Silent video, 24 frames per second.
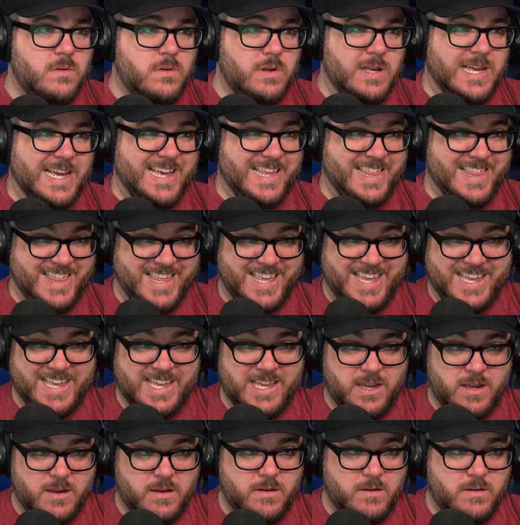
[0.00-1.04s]
I
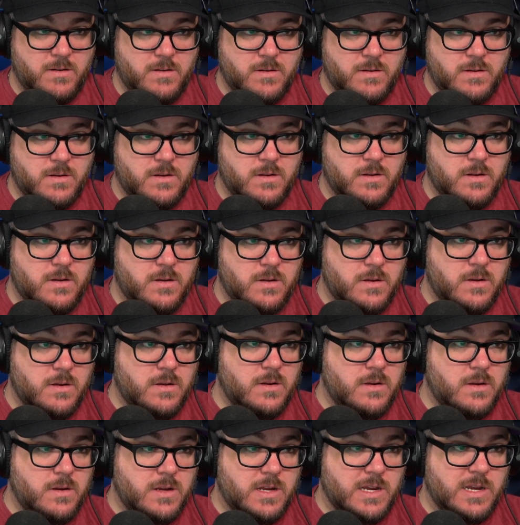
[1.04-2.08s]
think.
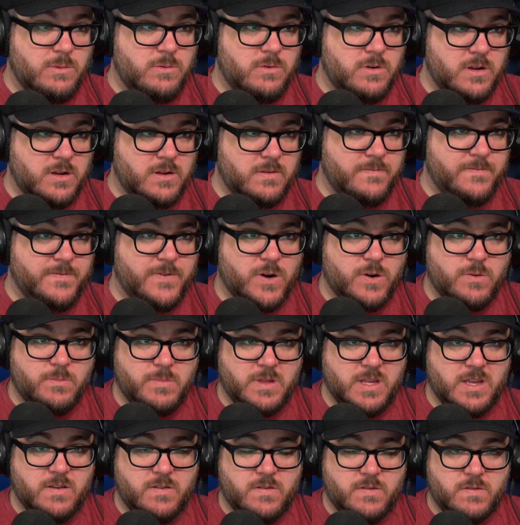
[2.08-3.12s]
I want to confirm
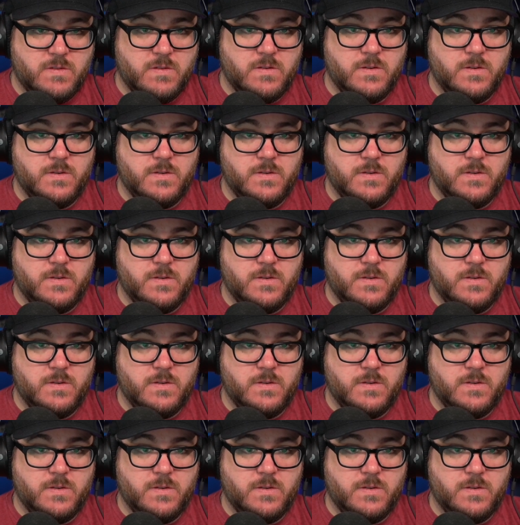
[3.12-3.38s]
this.